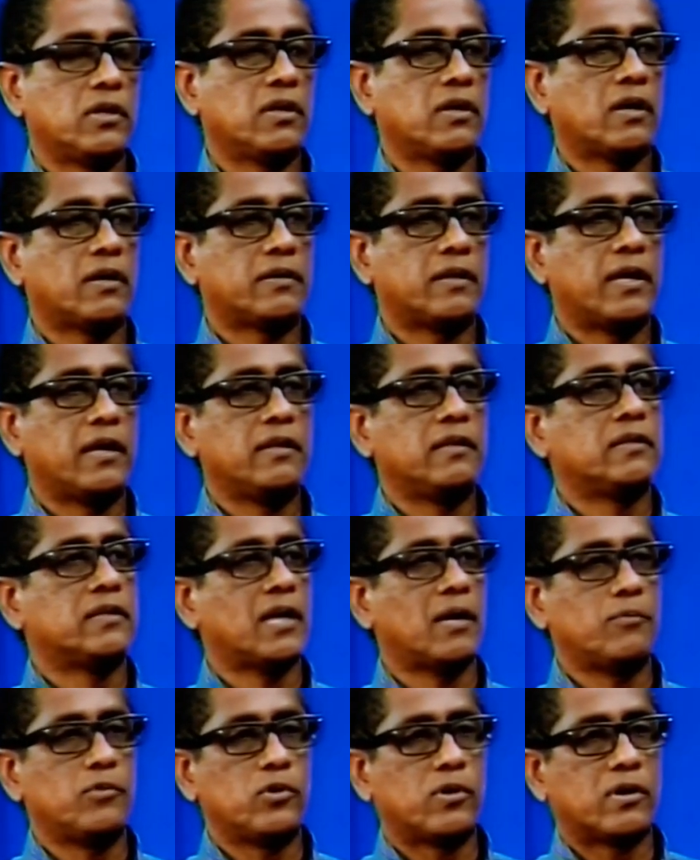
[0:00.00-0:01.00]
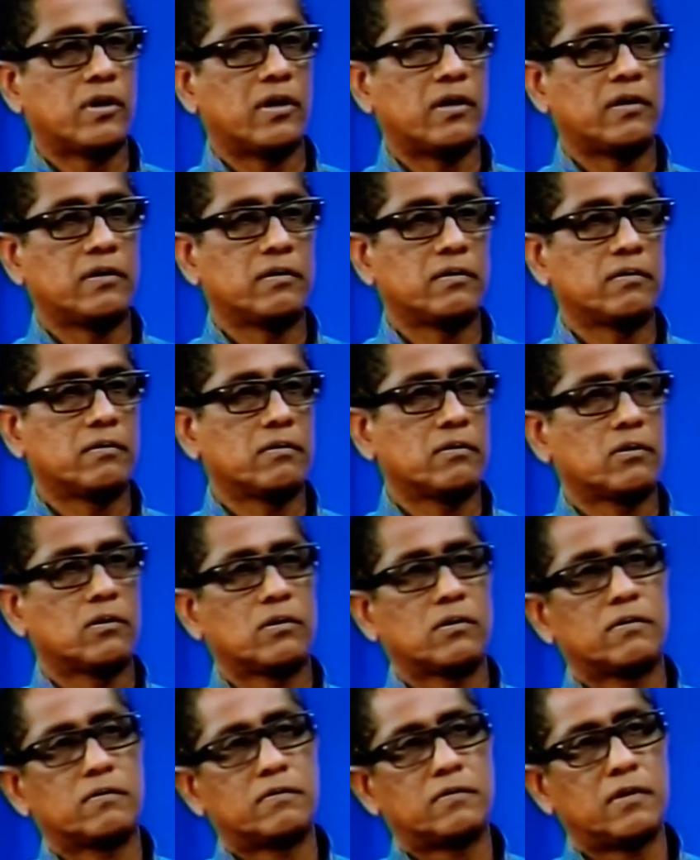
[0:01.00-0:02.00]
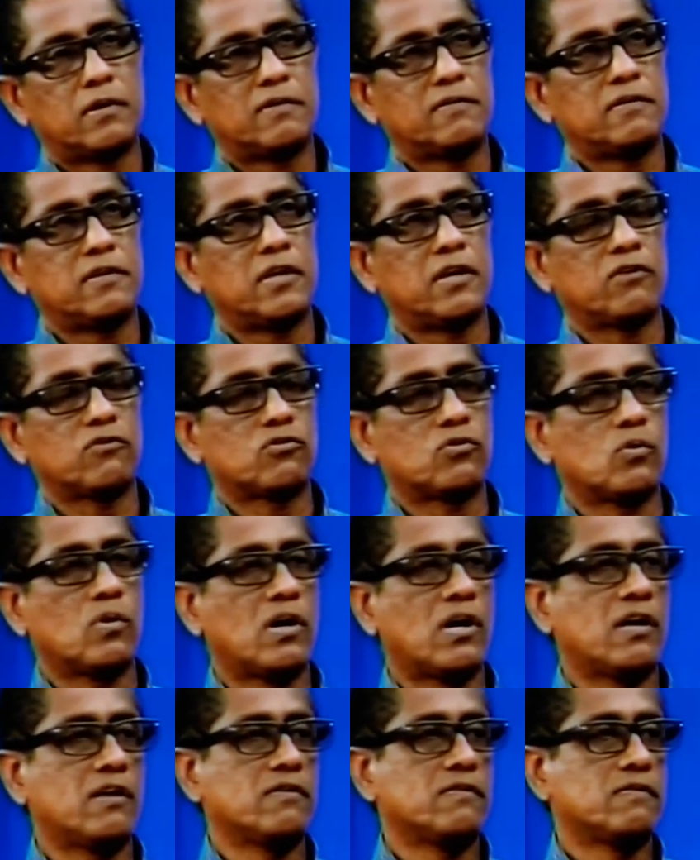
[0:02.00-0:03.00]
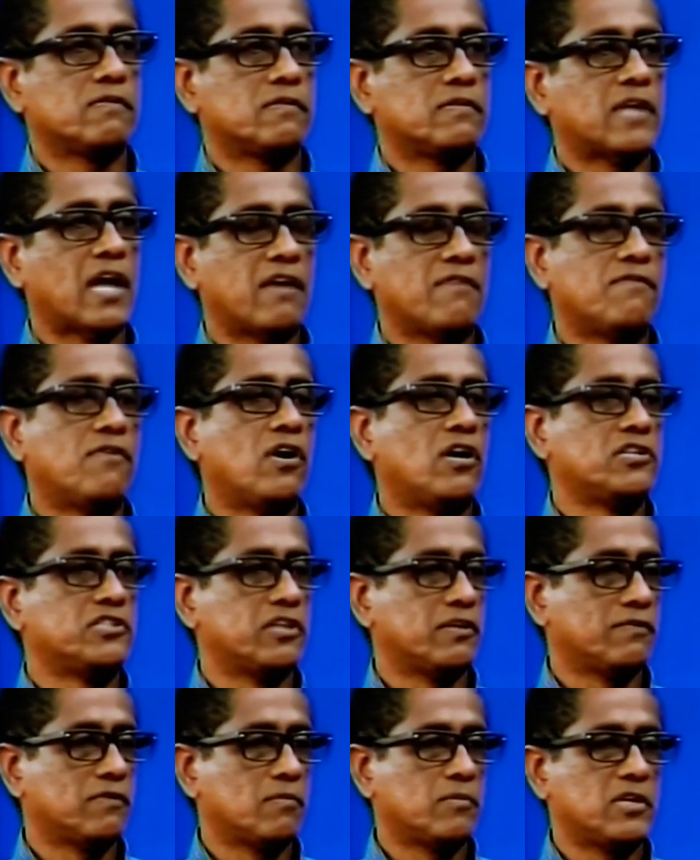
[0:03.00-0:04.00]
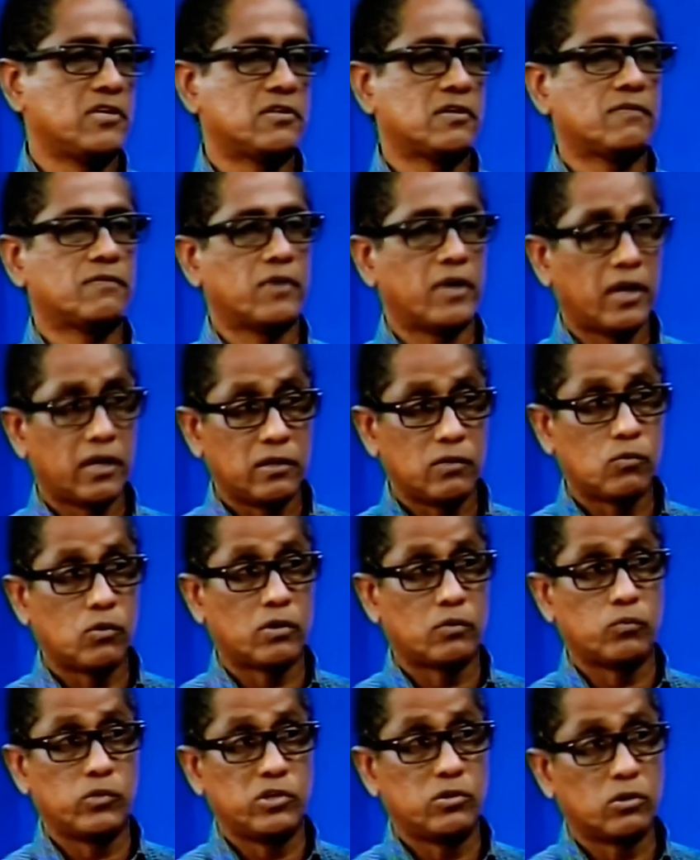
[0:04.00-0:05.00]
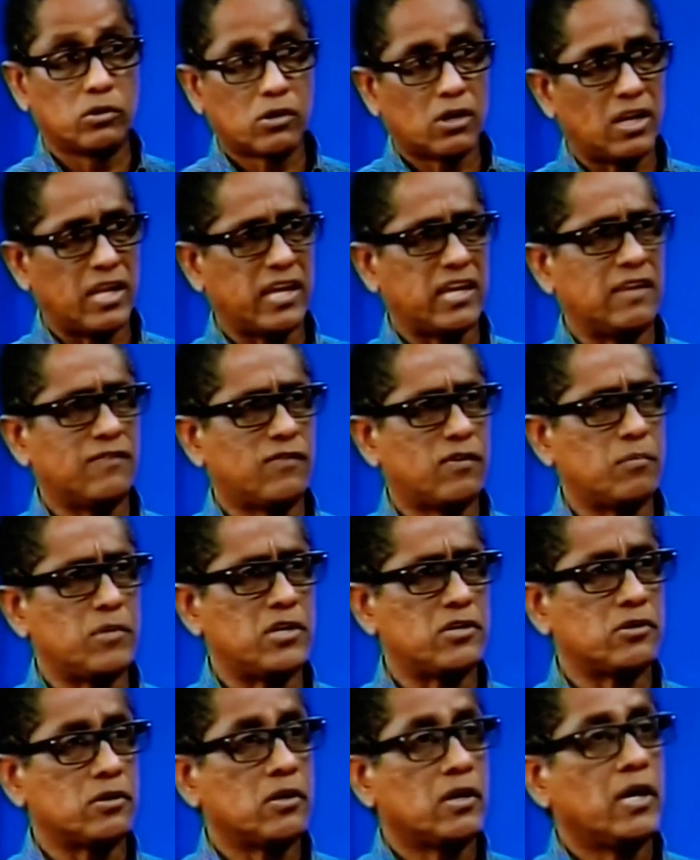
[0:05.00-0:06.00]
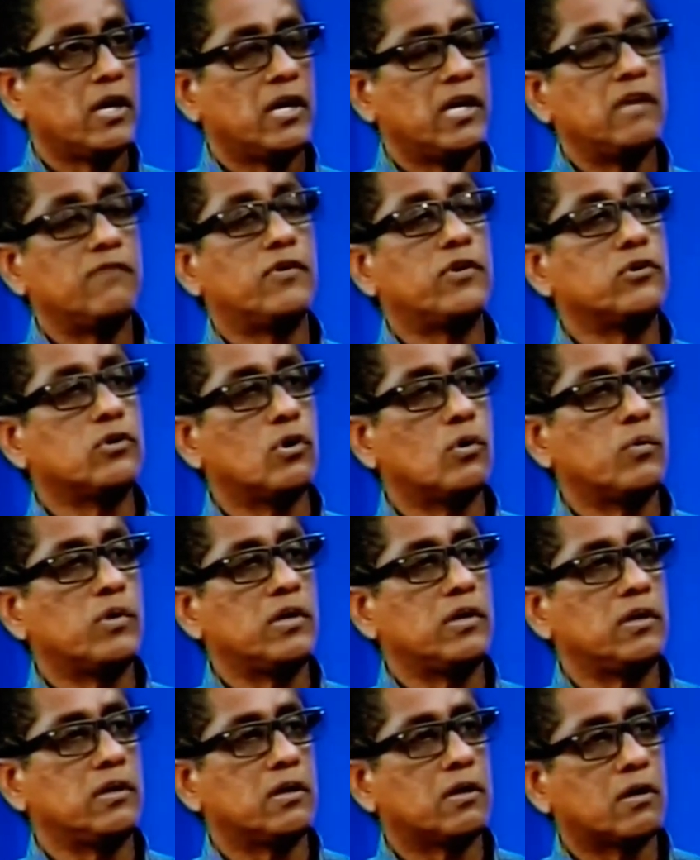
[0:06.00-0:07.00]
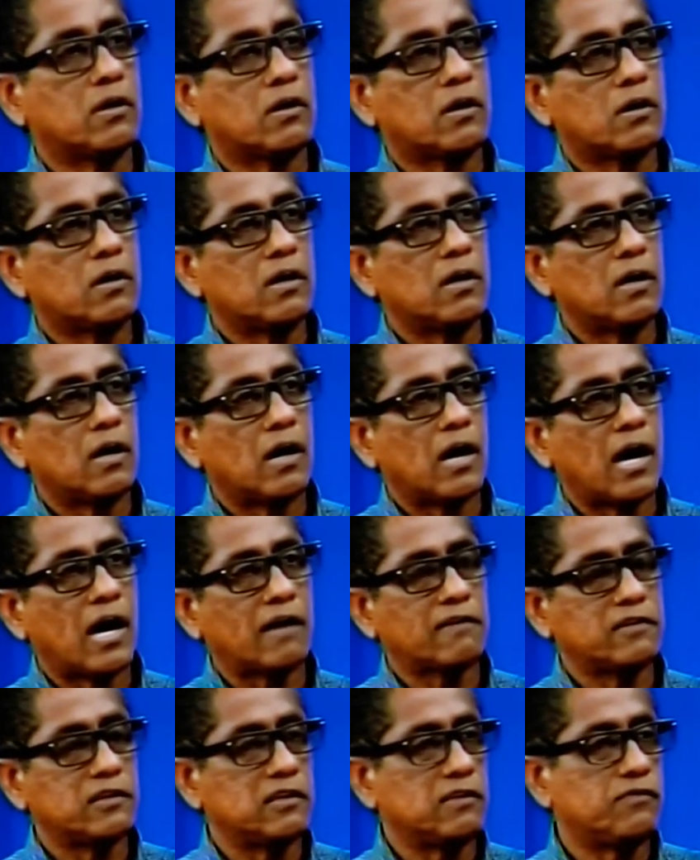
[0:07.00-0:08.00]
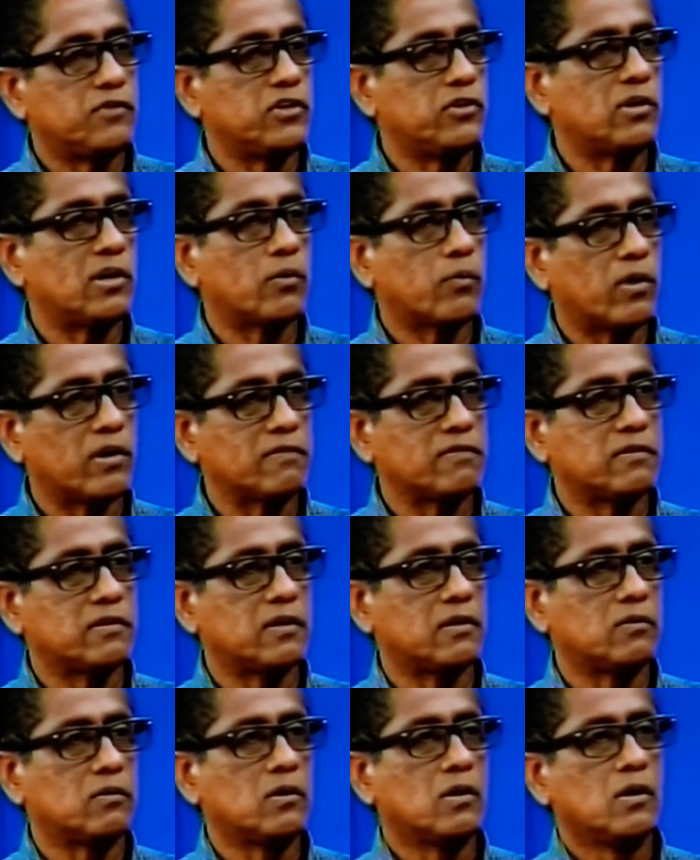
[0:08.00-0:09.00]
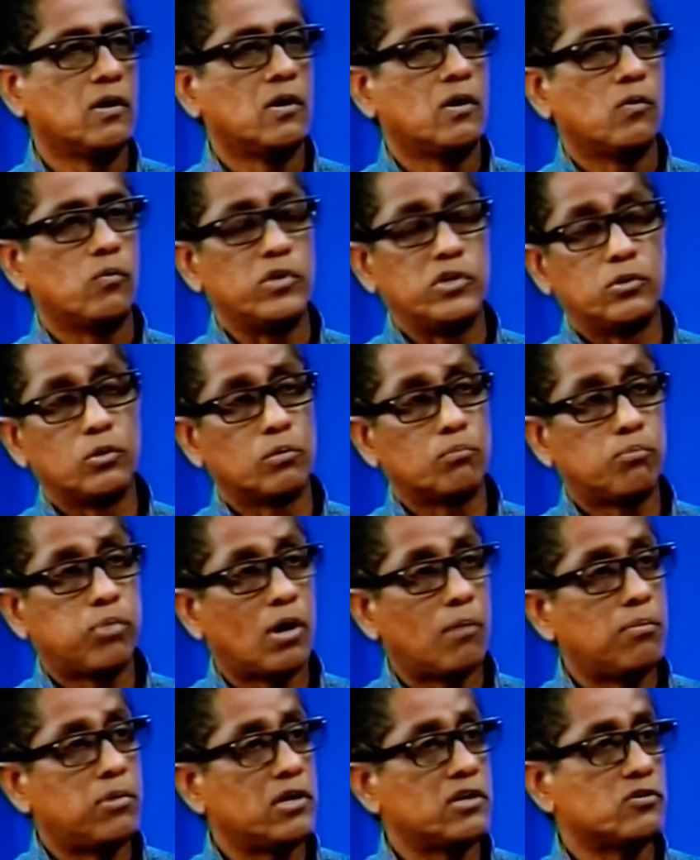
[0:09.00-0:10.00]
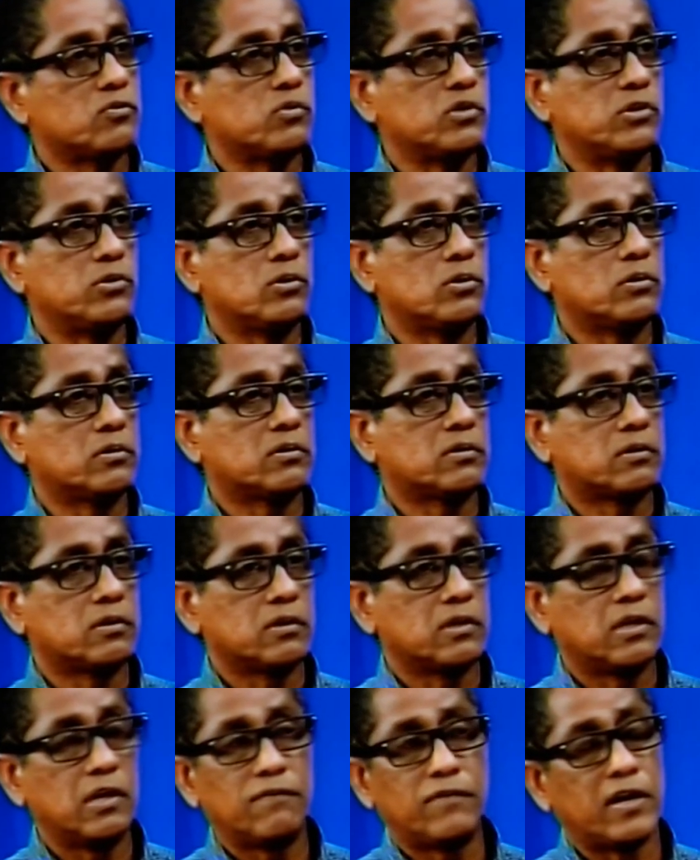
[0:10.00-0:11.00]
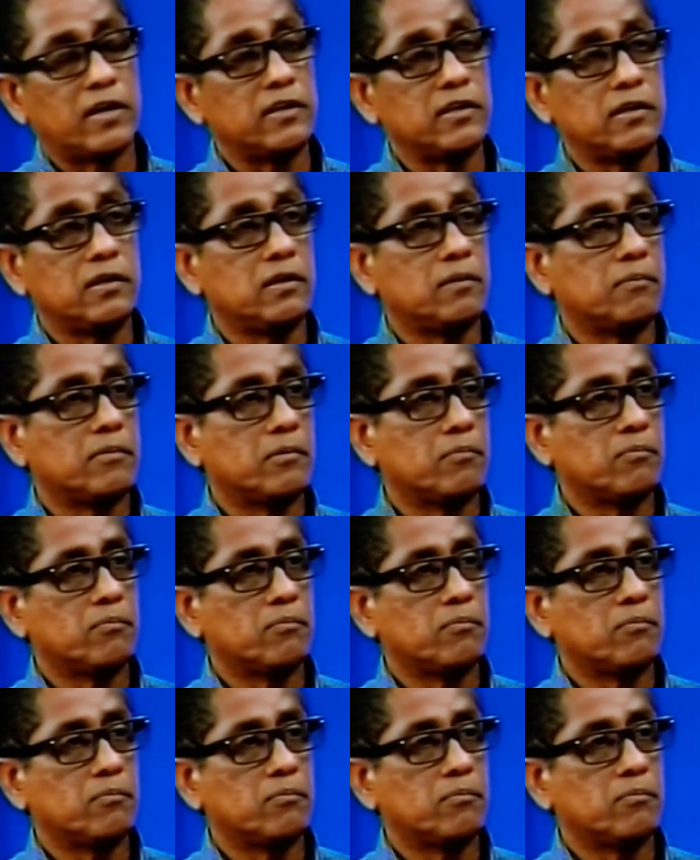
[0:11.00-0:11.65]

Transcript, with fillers: think at any time you can say CSO has divulged information for anyone. We don't collect information. Even though we ask individual question, we don't publish, we don't give any